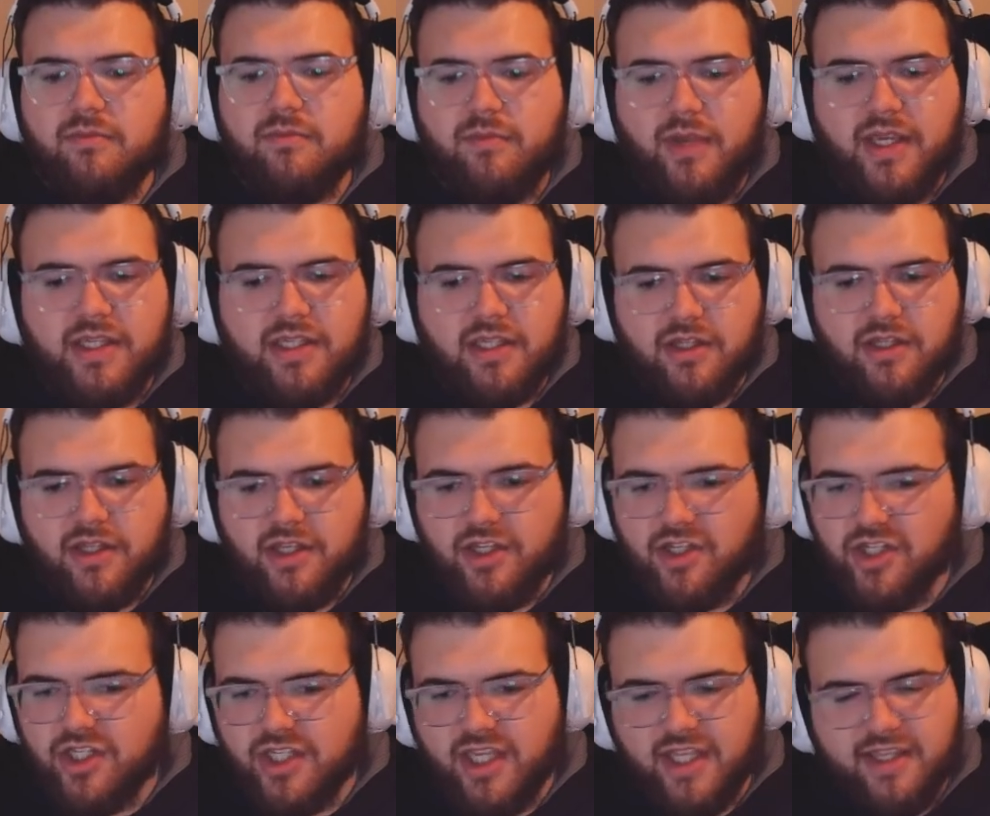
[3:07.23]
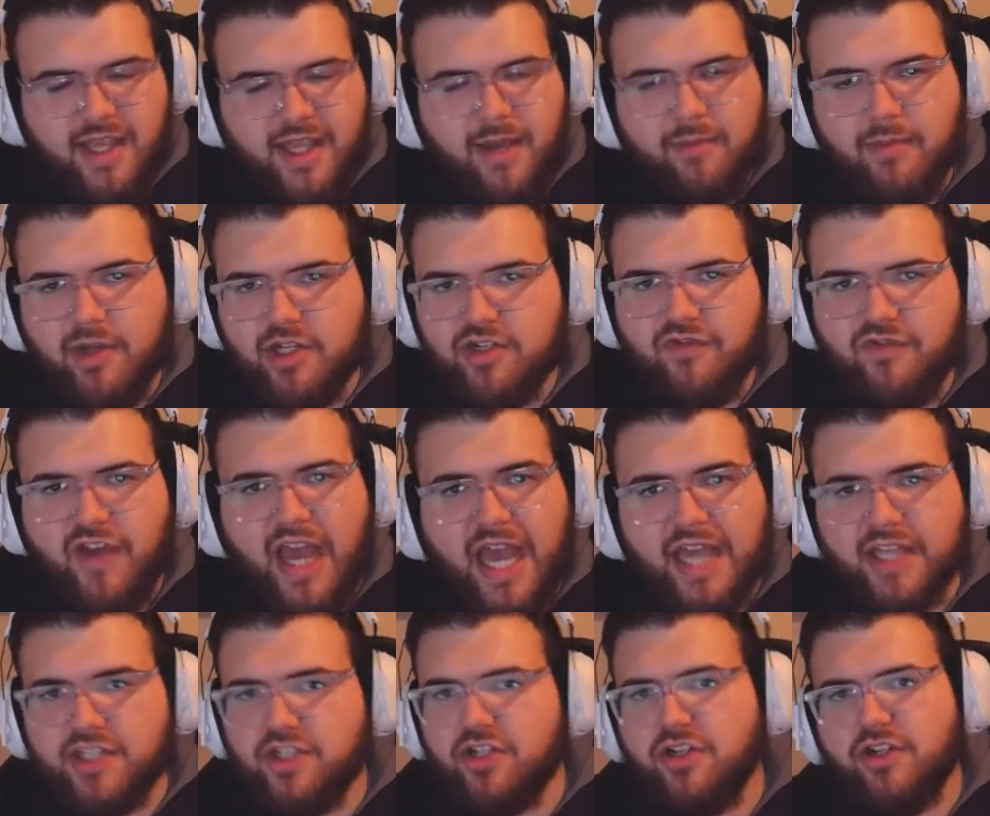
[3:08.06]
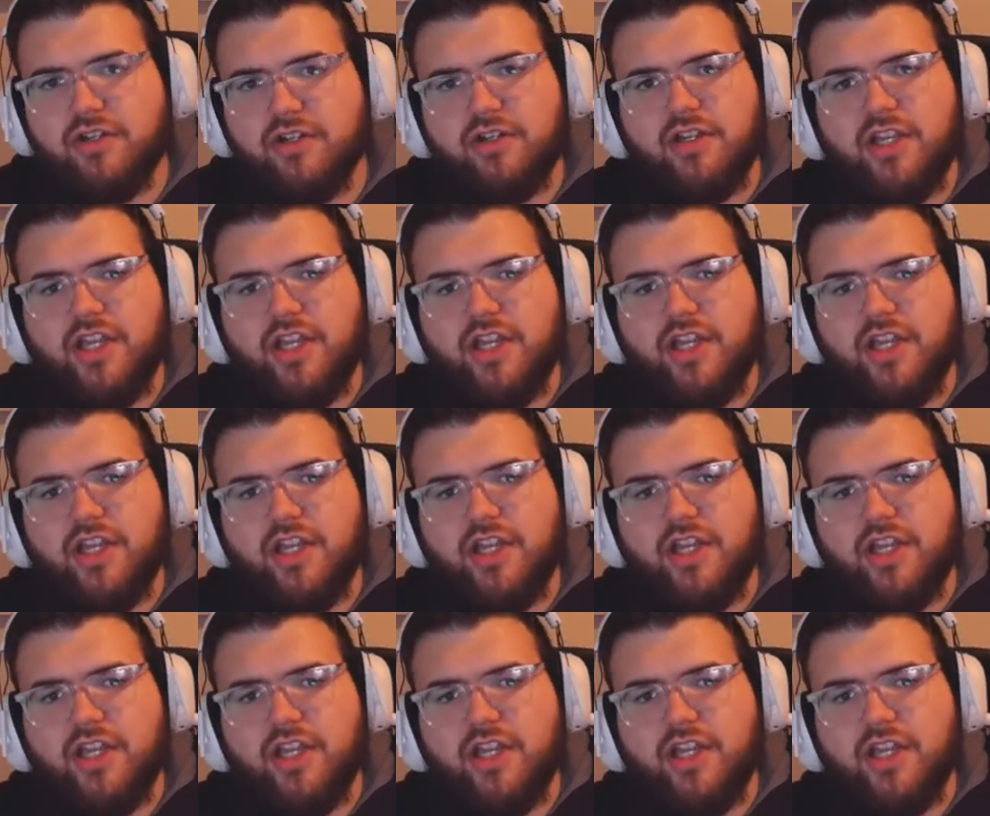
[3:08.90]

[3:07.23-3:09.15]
Basically, you just get that much faster,